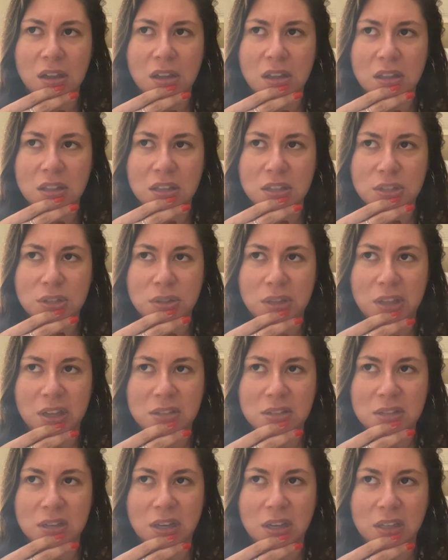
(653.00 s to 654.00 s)
think
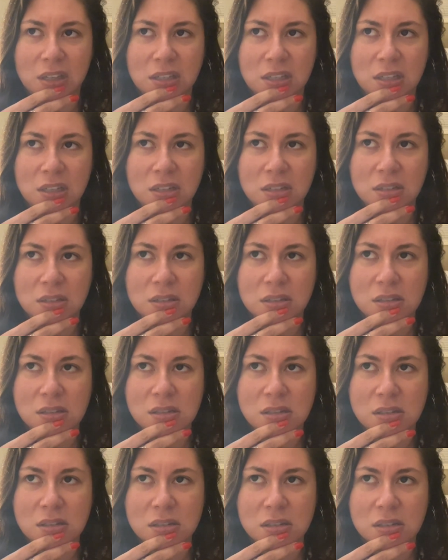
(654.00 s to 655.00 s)
2019
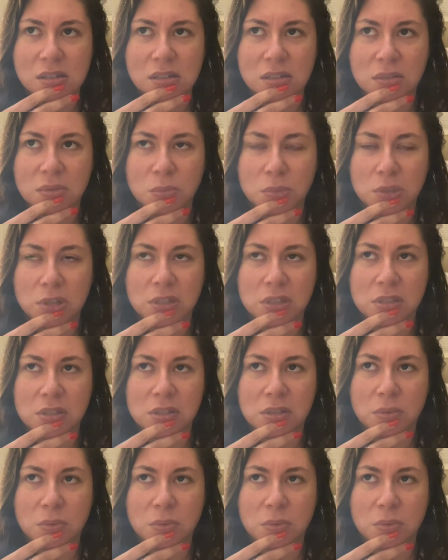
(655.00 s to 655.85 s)
was